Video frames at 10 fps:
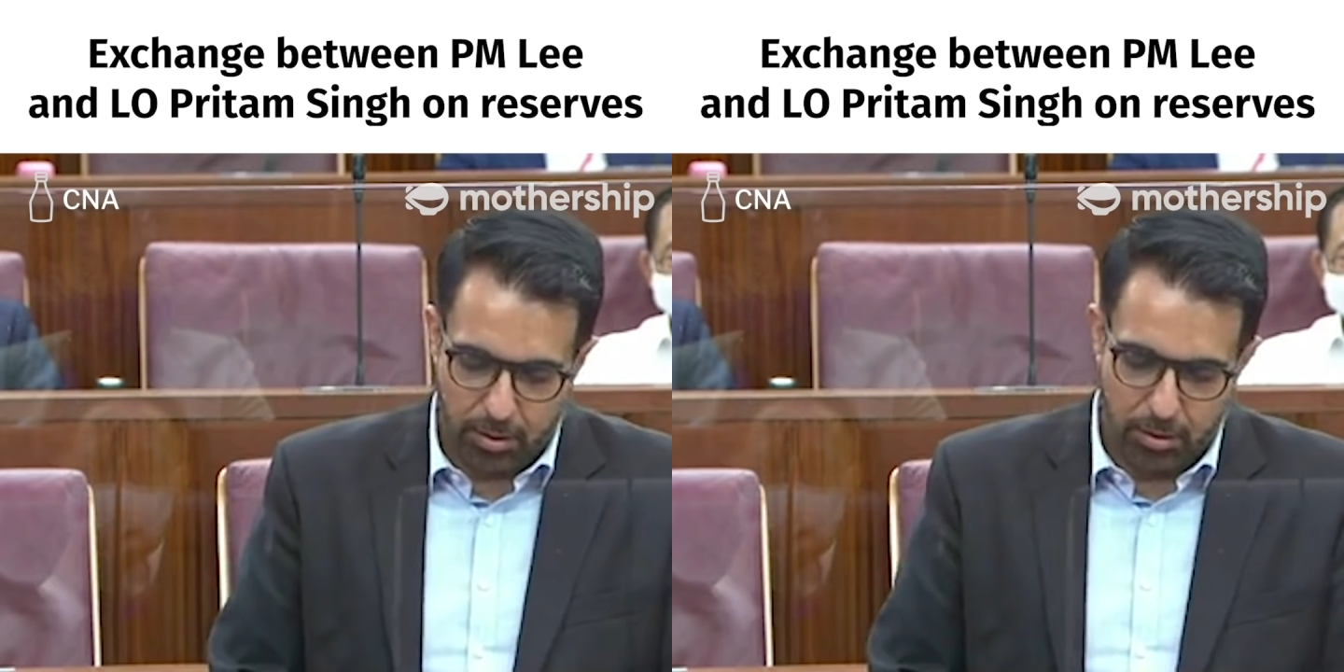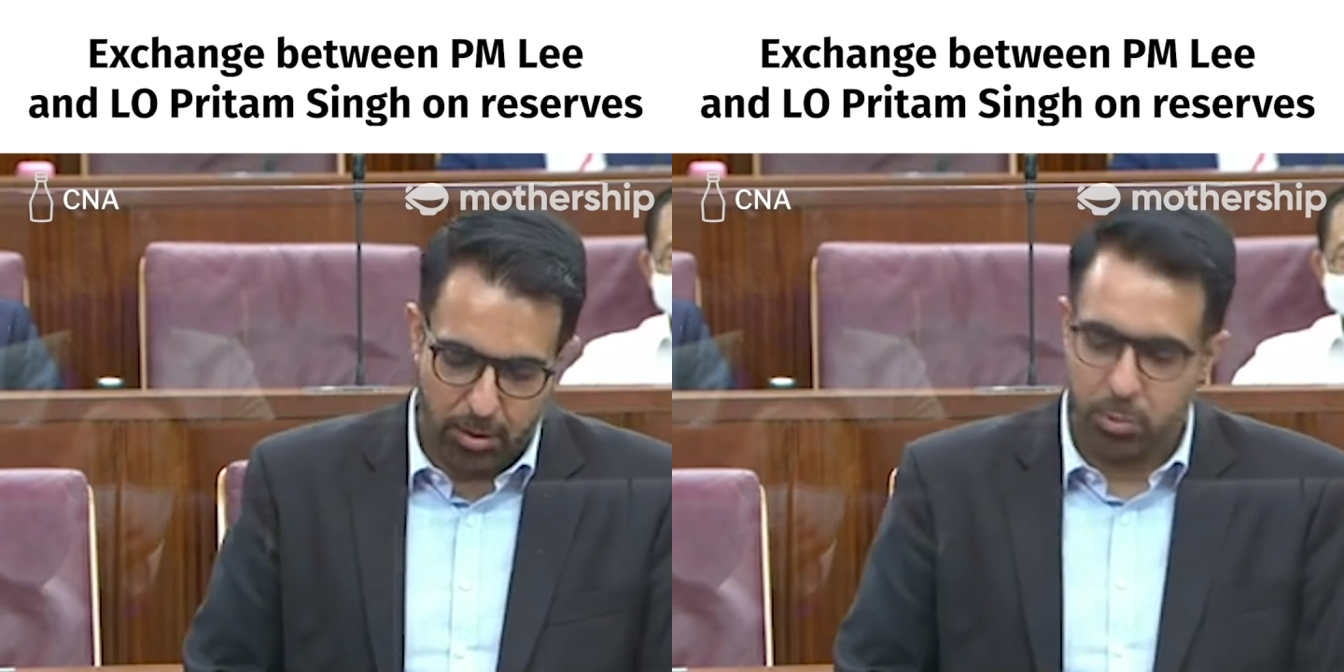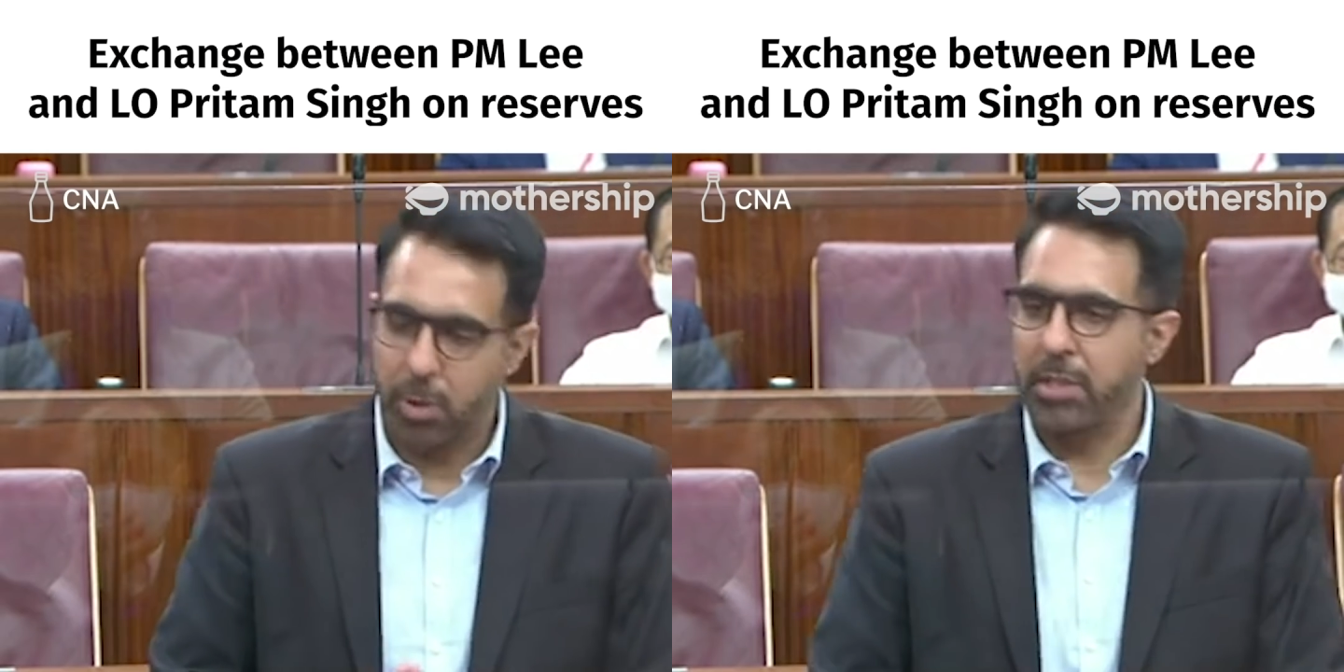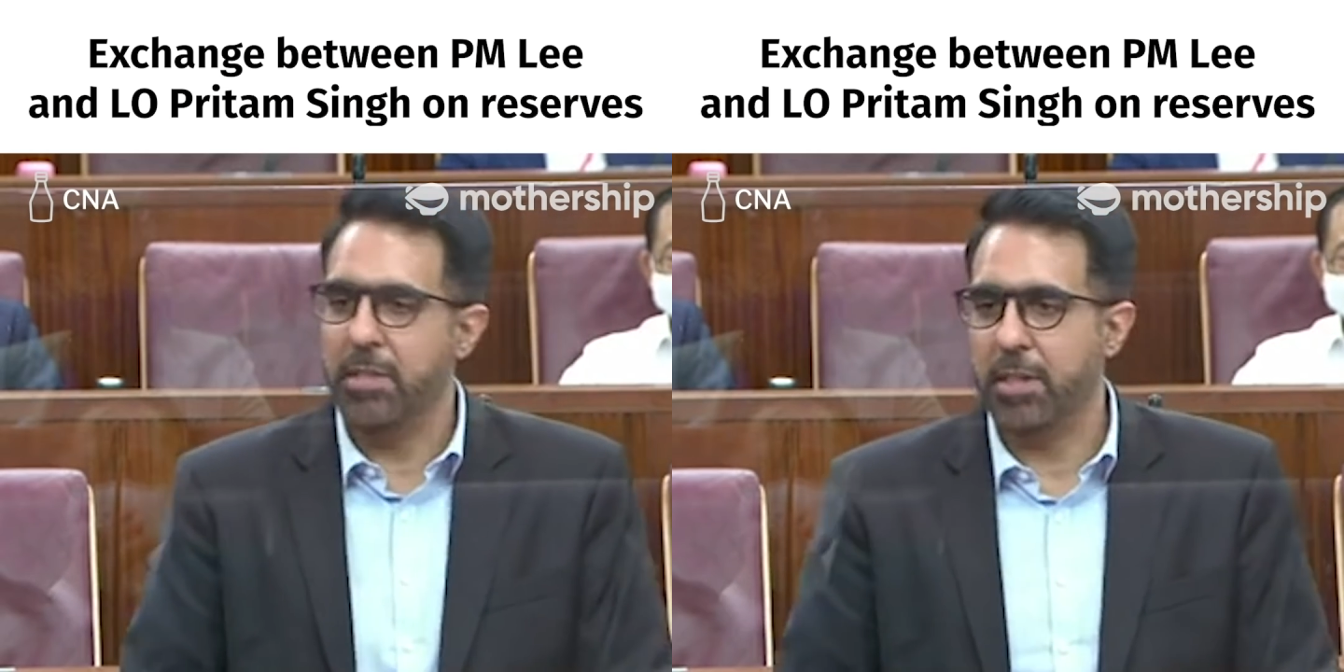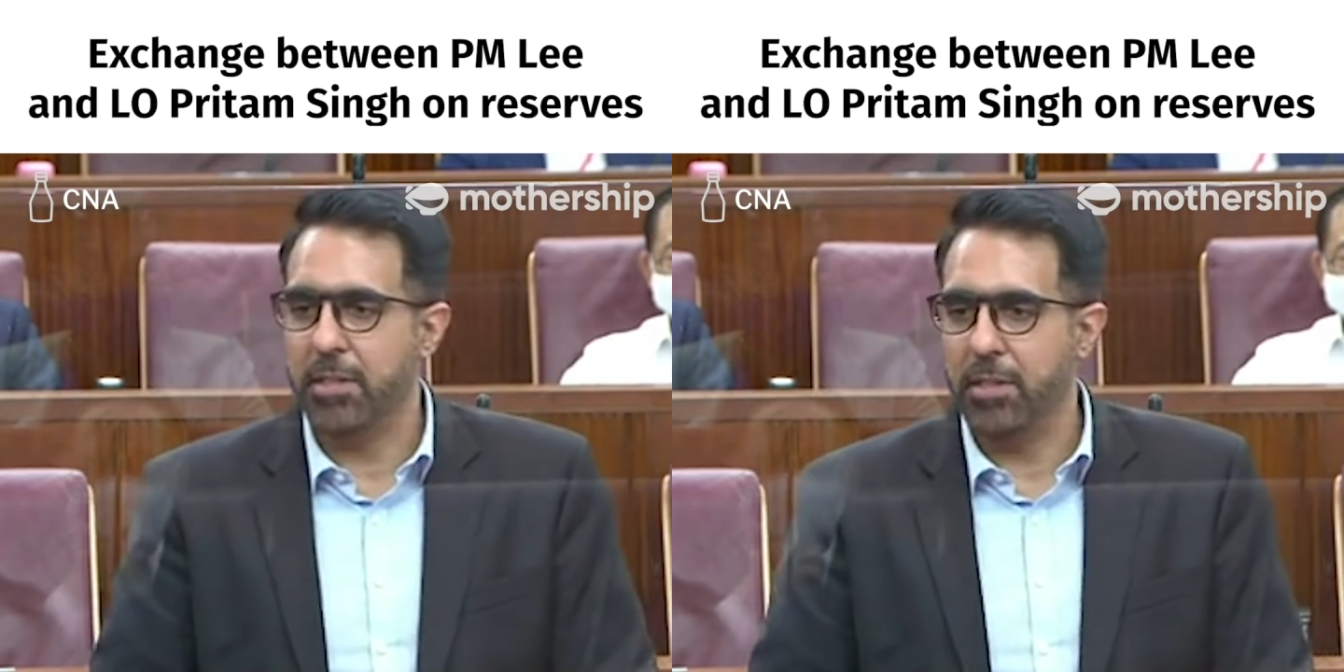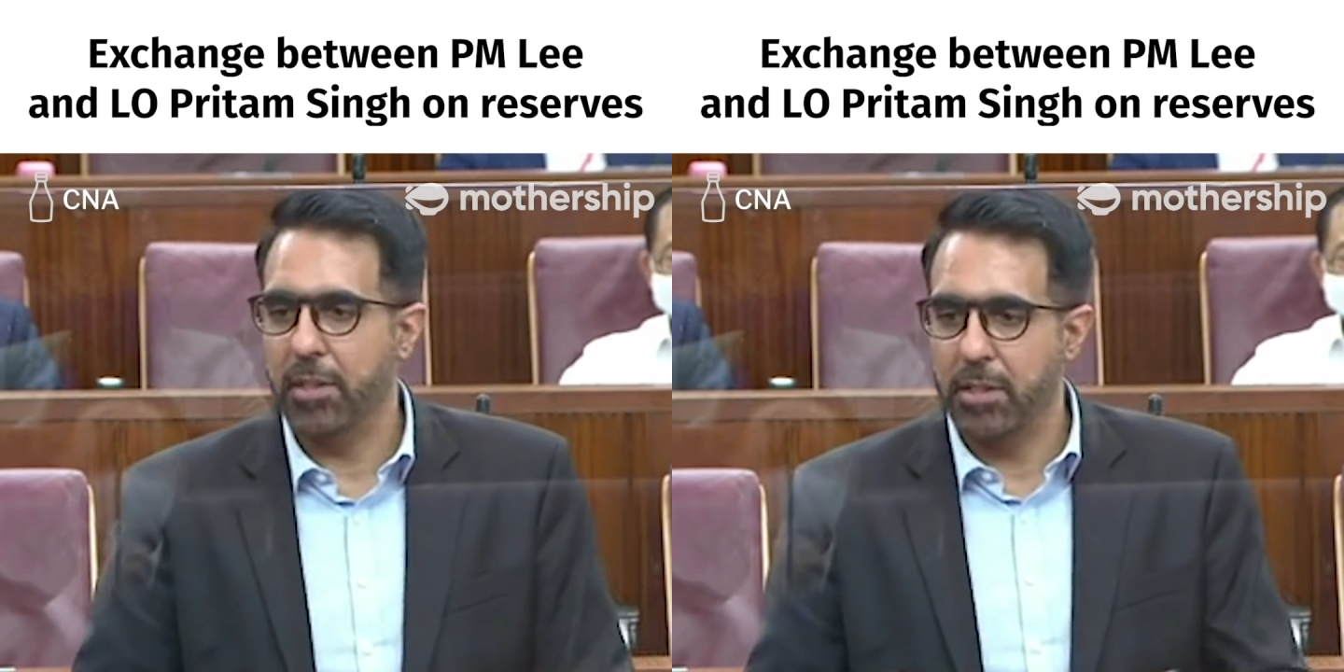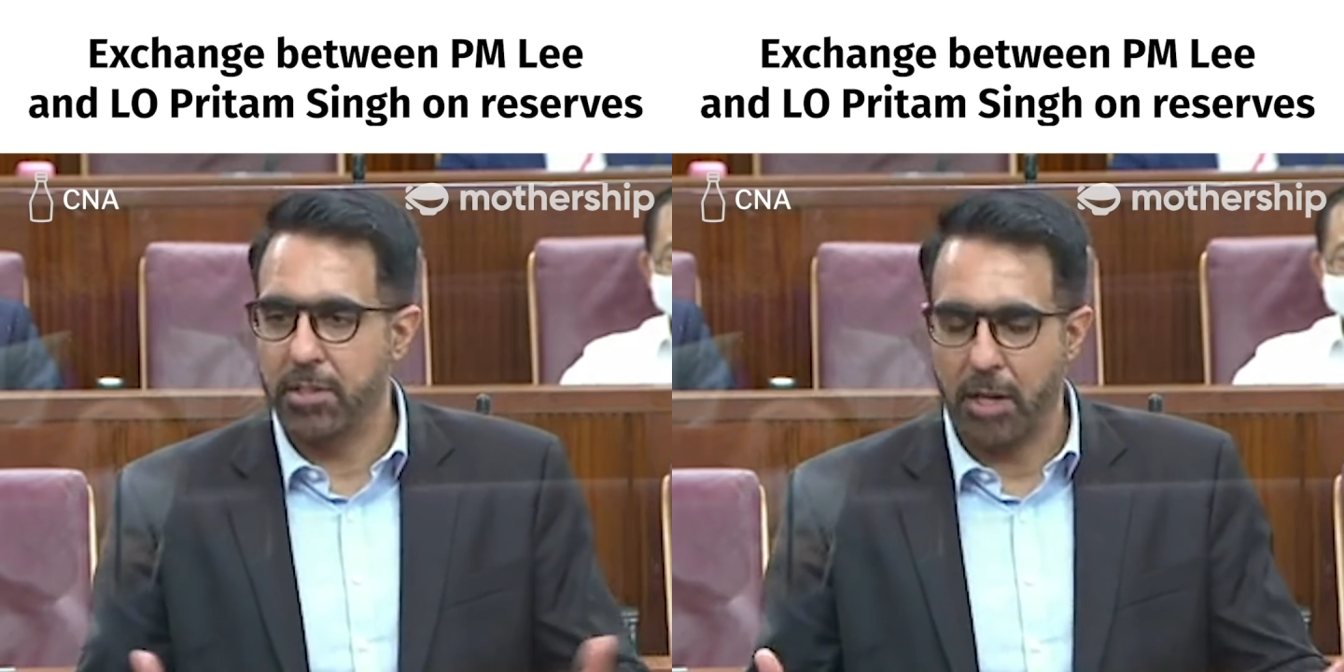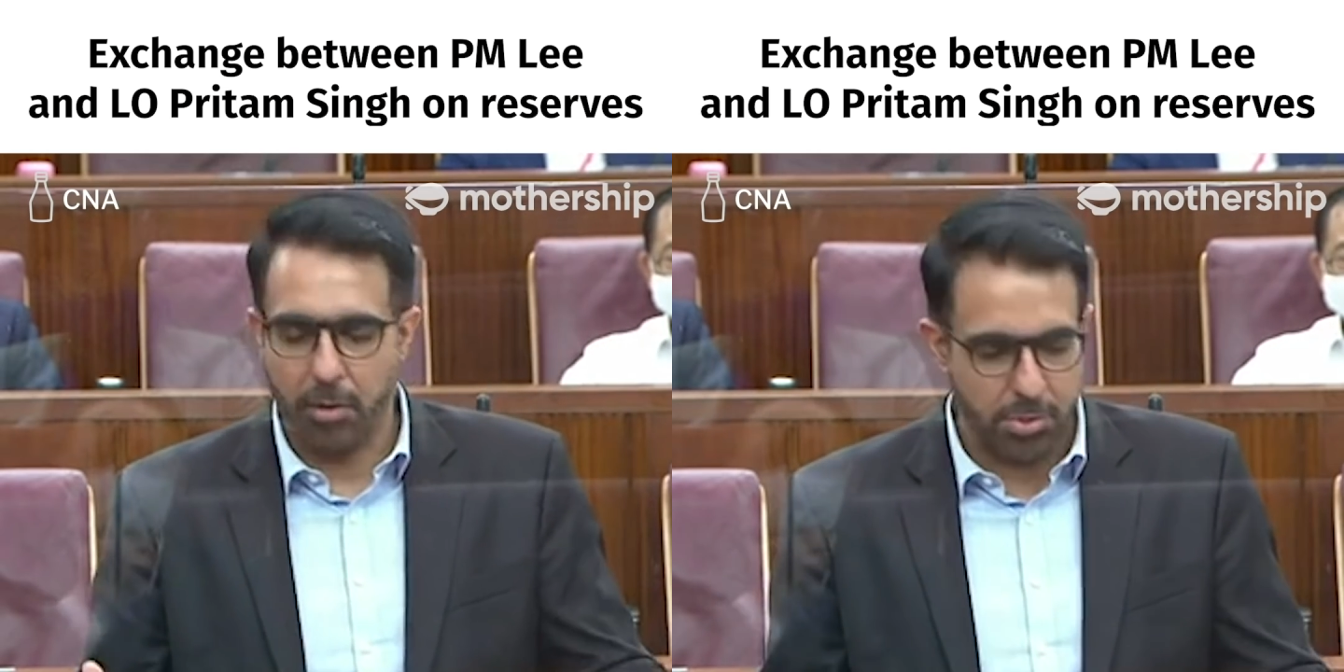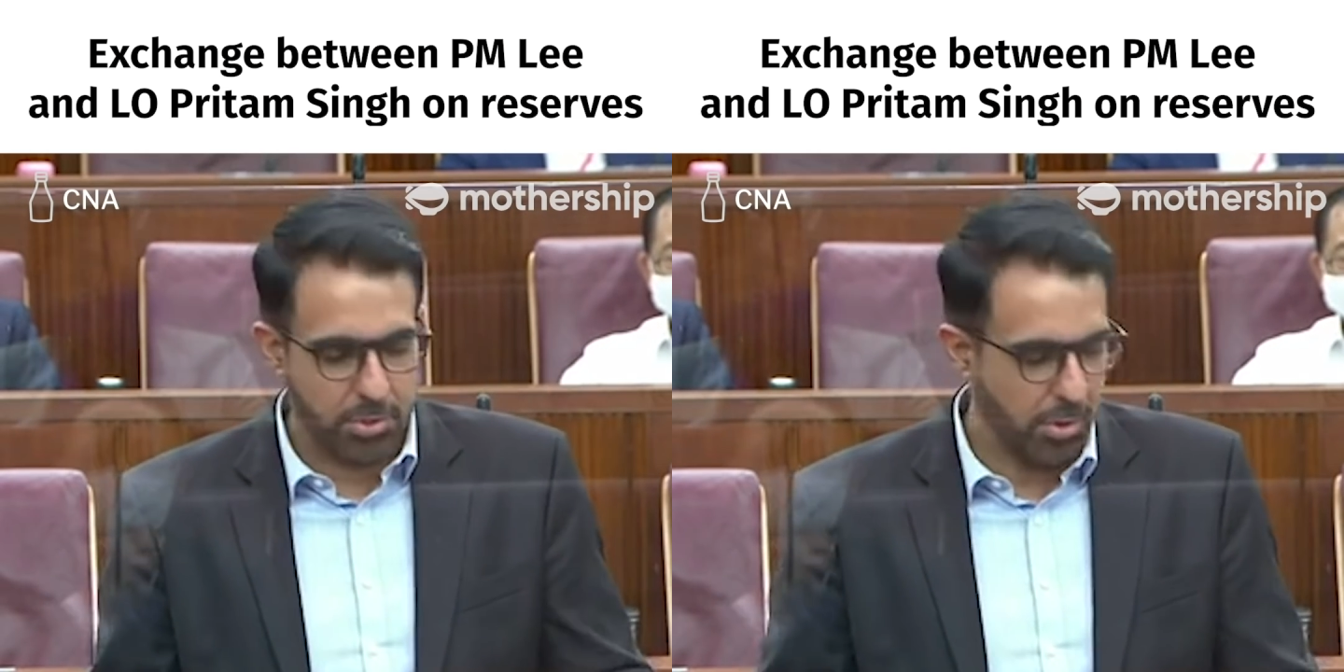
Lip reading: In 2016, this House,